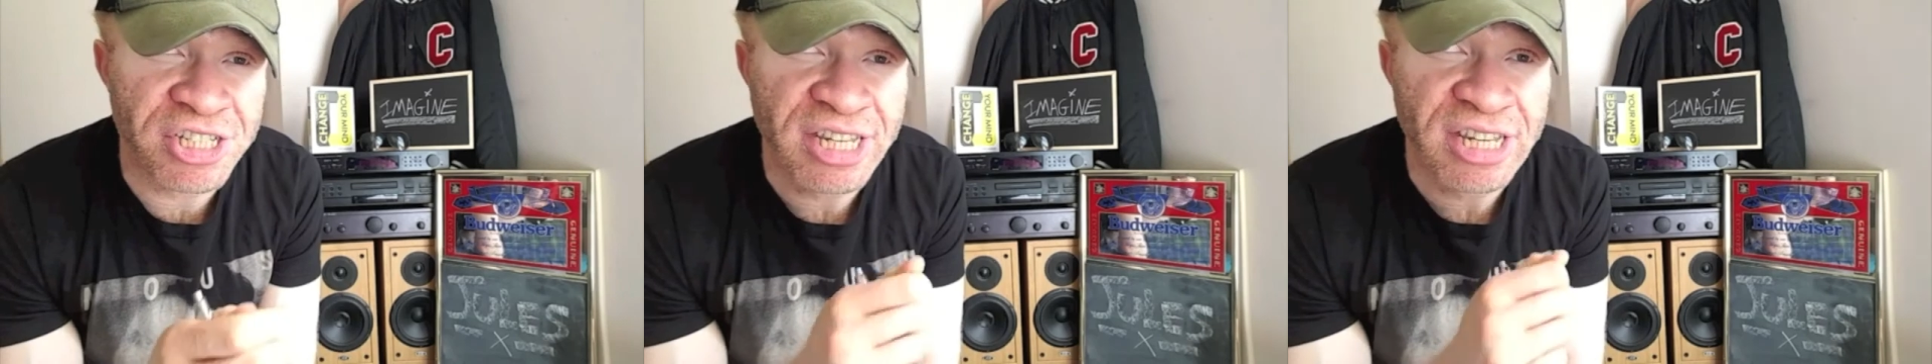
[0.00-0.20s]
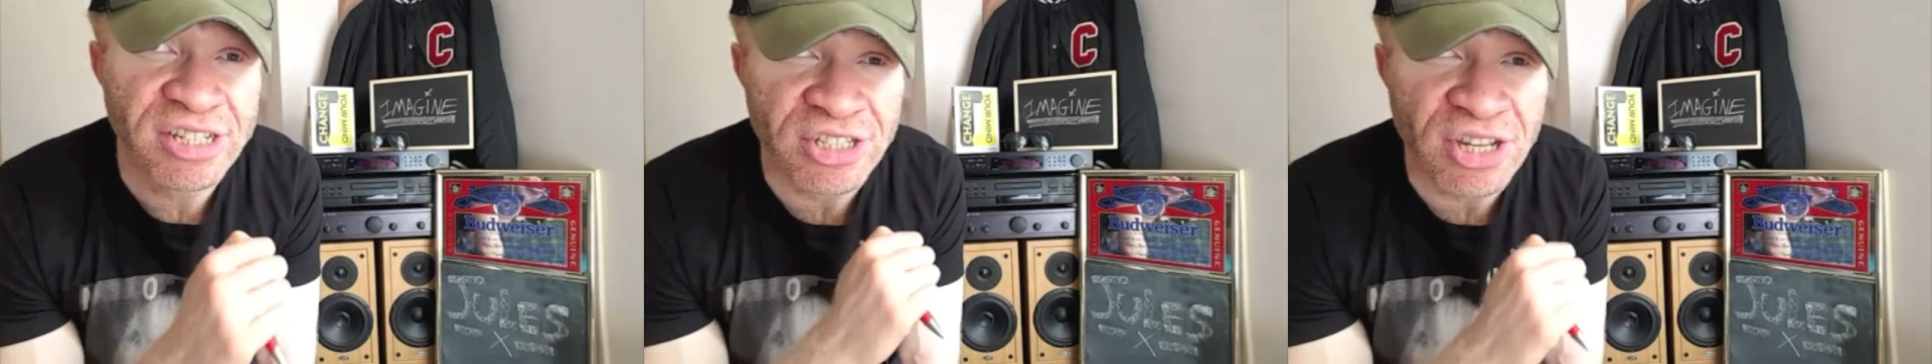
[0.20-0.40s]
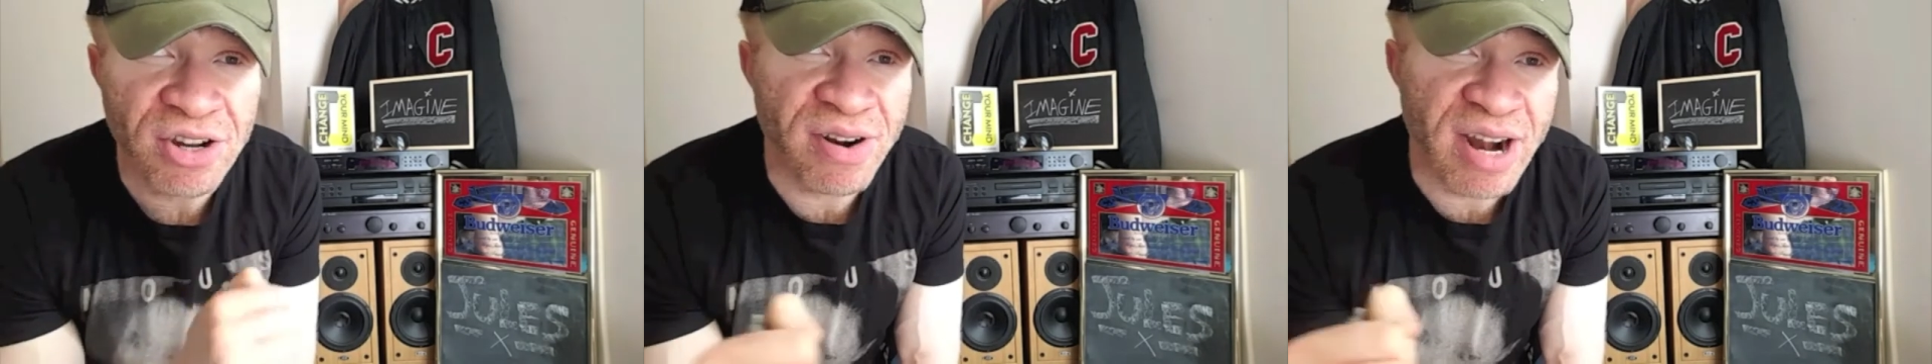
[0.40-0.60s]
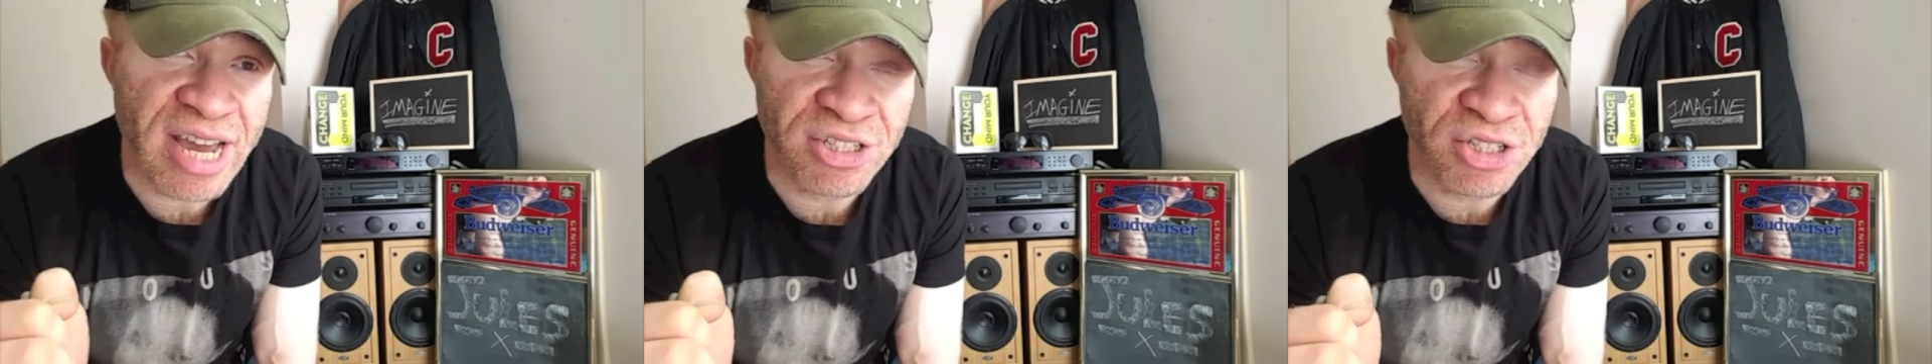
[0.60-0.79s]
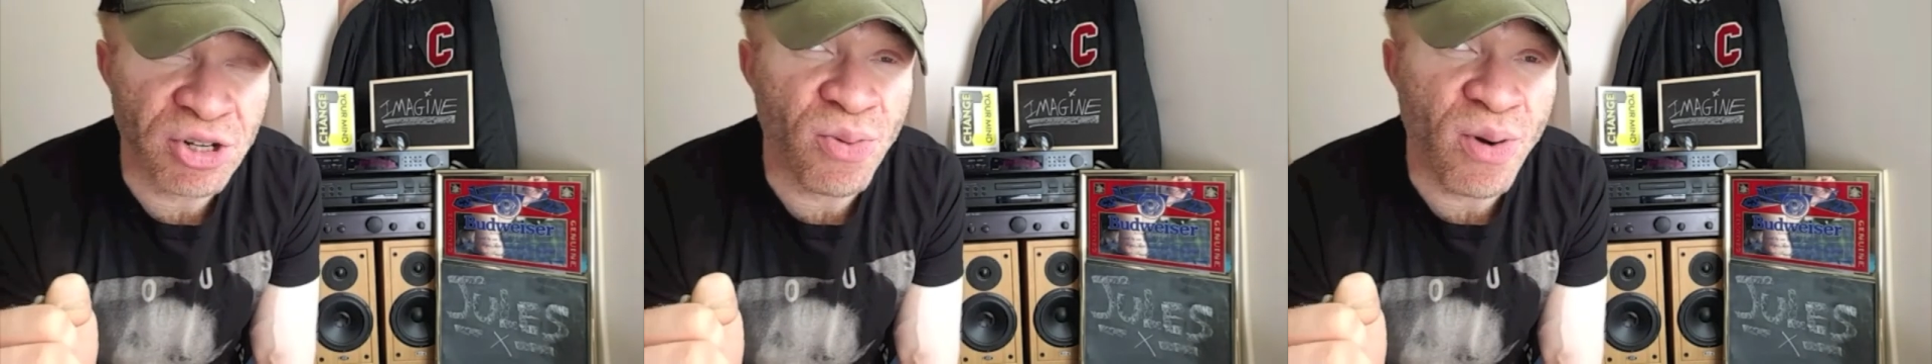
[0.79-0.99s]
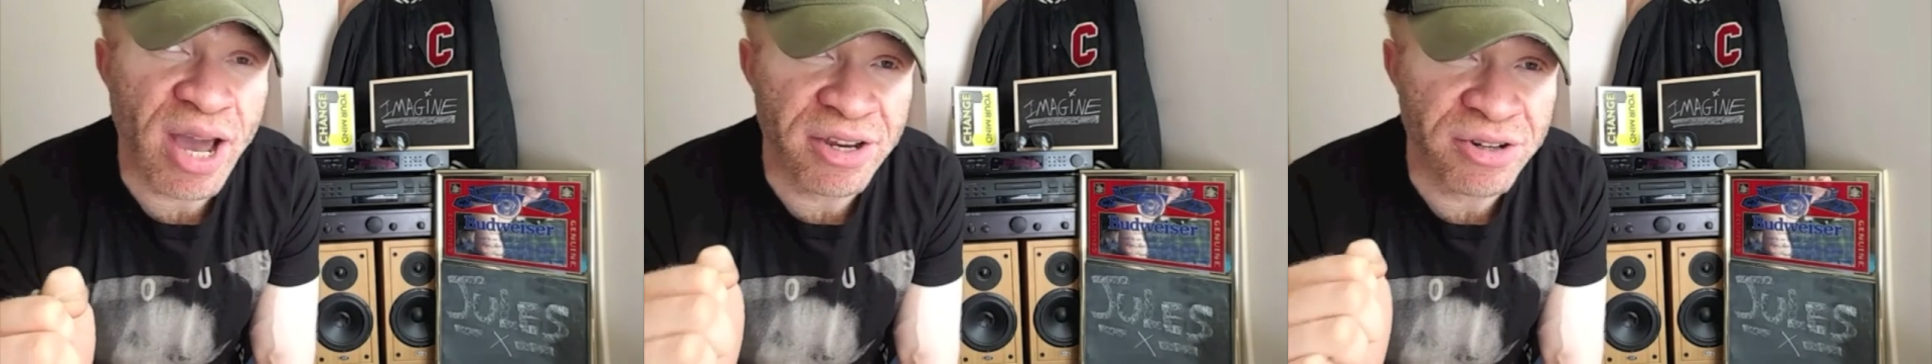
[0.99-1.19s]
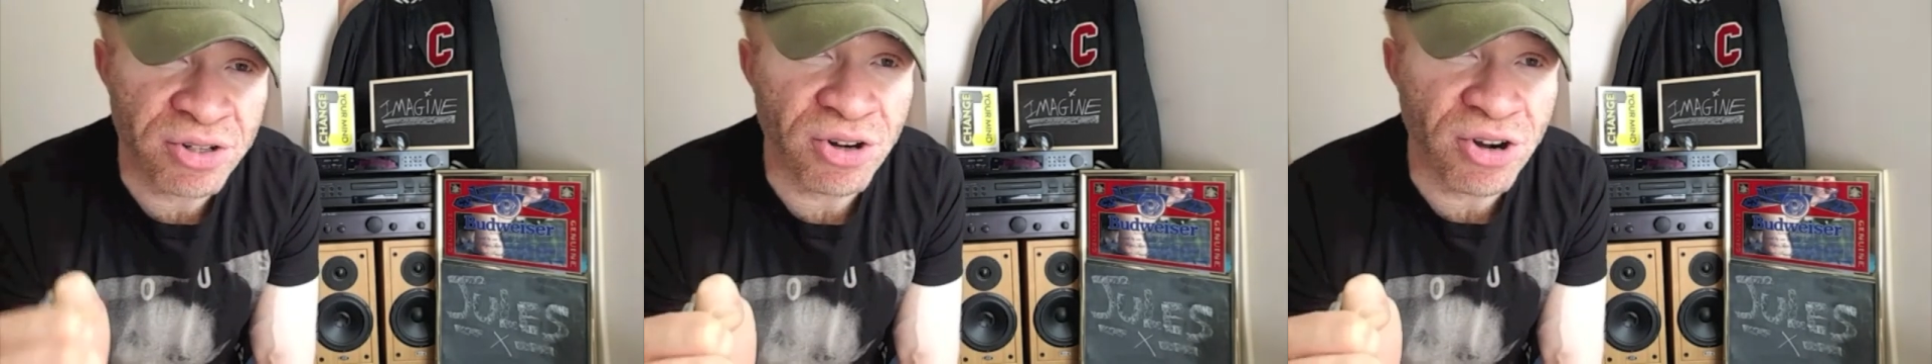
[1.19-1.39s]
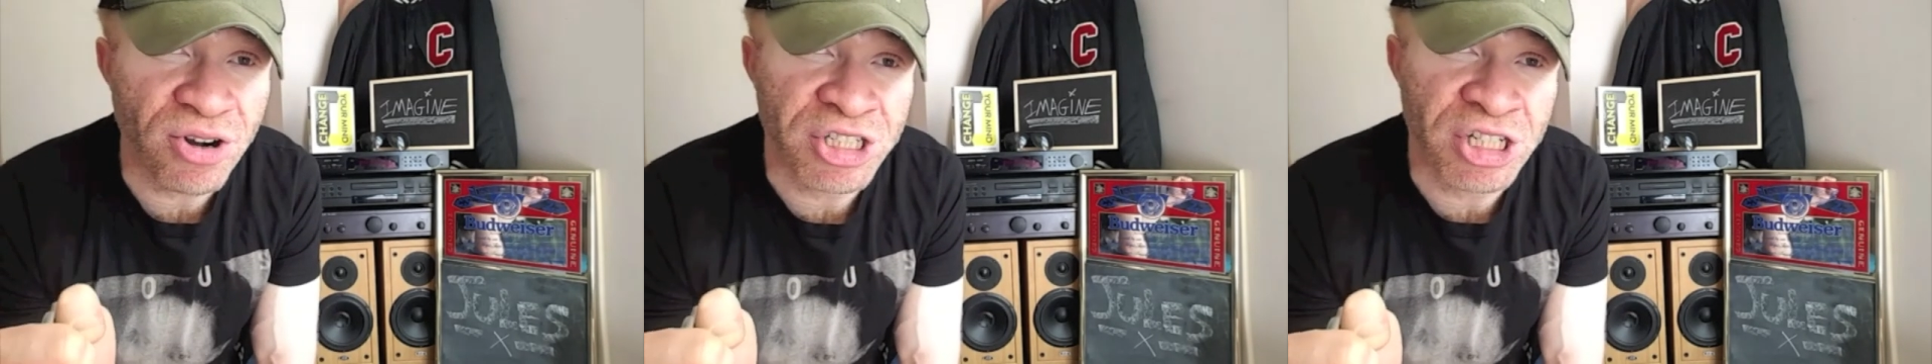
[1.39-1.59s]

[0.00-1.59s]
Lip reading: singer-songwriter who I adore.